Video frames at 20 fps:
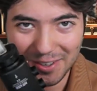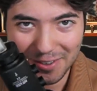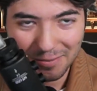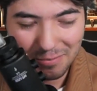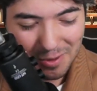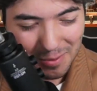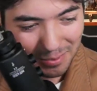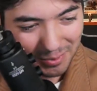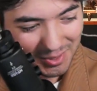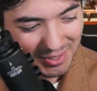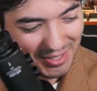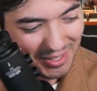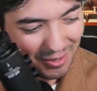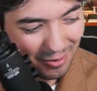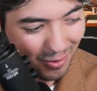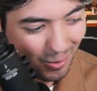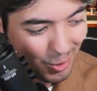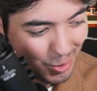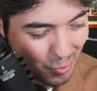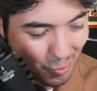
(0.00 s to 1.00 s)
people say,
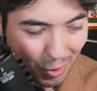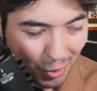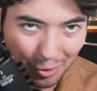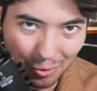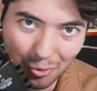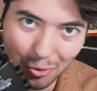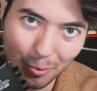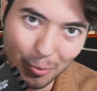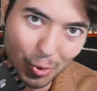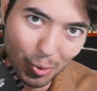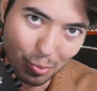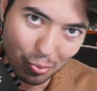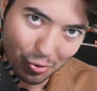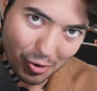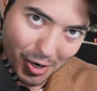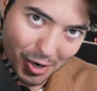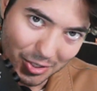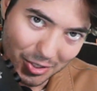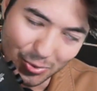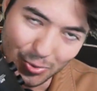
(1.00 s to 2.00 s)
oh, he won a Nobel
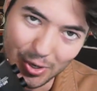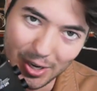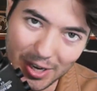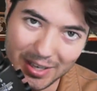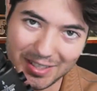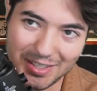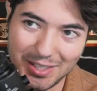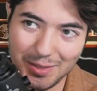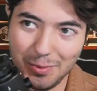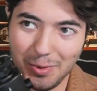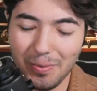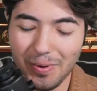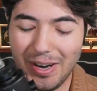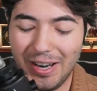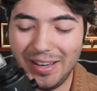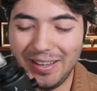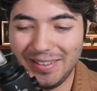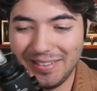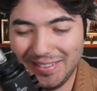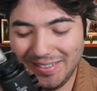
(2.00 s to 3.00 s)
Prize, so he has to be
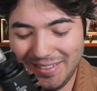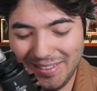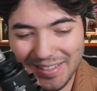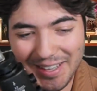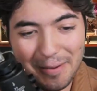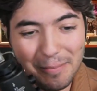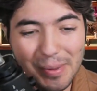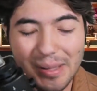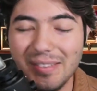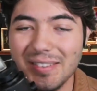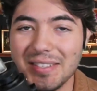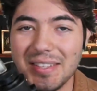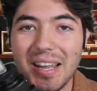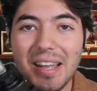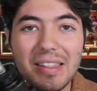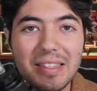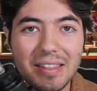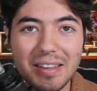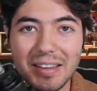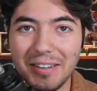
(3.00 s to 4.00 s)
right. It's like, that means
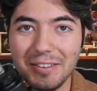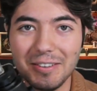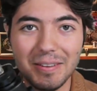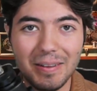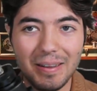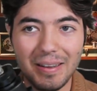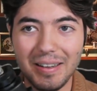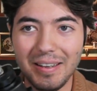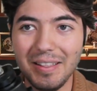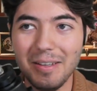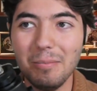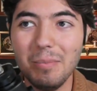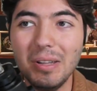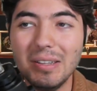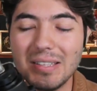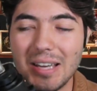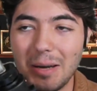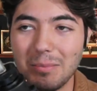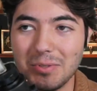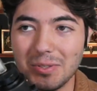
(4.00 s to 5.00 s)
nothing. Okay, that
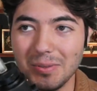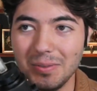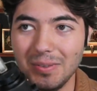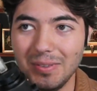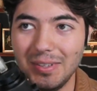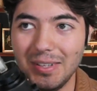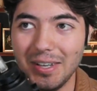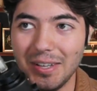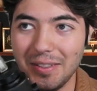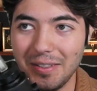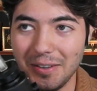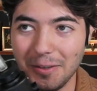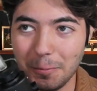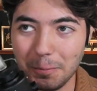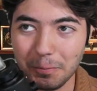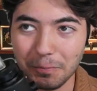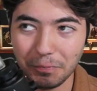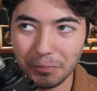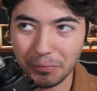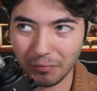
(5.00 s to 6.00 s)
means absolutely nothing.
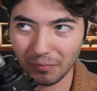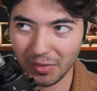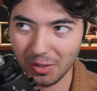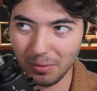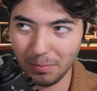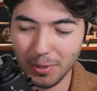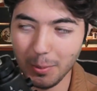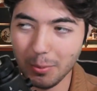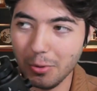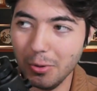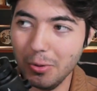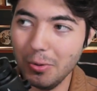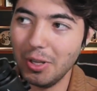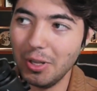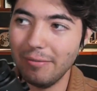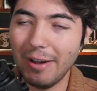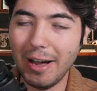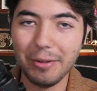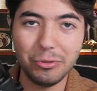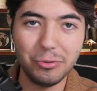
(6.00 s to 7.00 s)
The people who
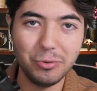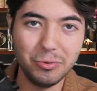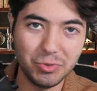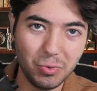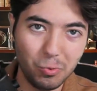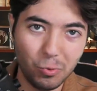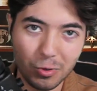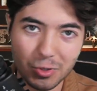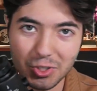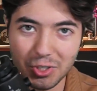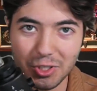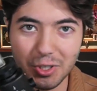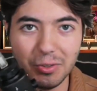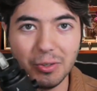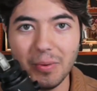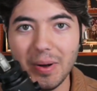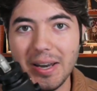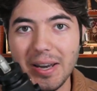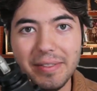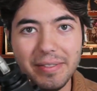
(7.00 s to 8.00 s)
give out those awards don't
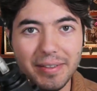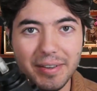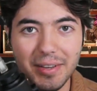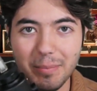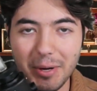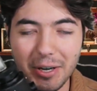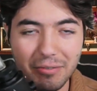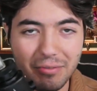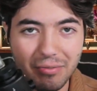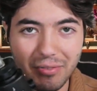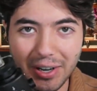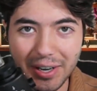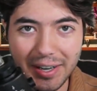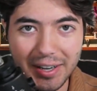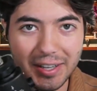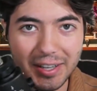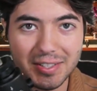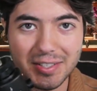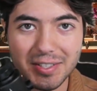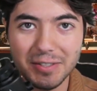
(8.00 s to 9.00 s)
know anything about
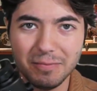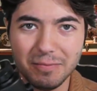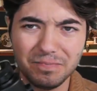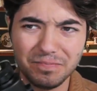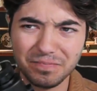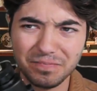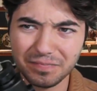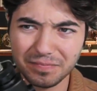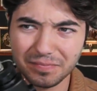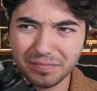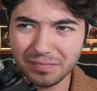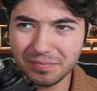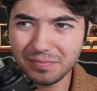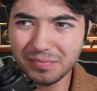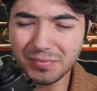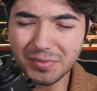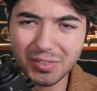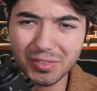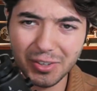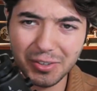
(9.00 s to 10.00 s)
finance.
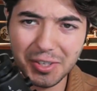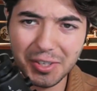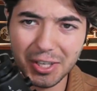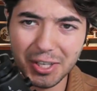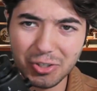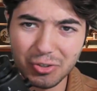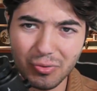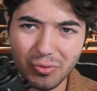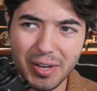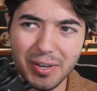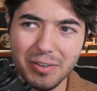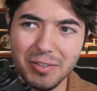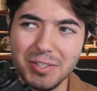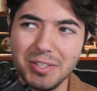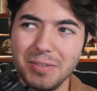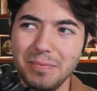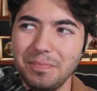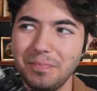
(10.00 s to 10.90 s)
They're not traders.